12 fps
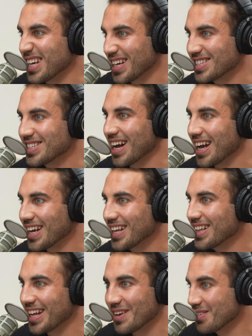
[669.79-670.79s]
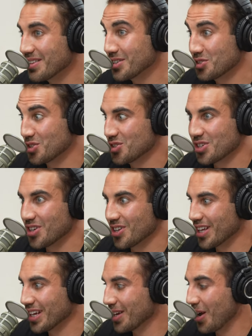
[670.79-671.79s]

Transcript: anxiety that everything's just going to like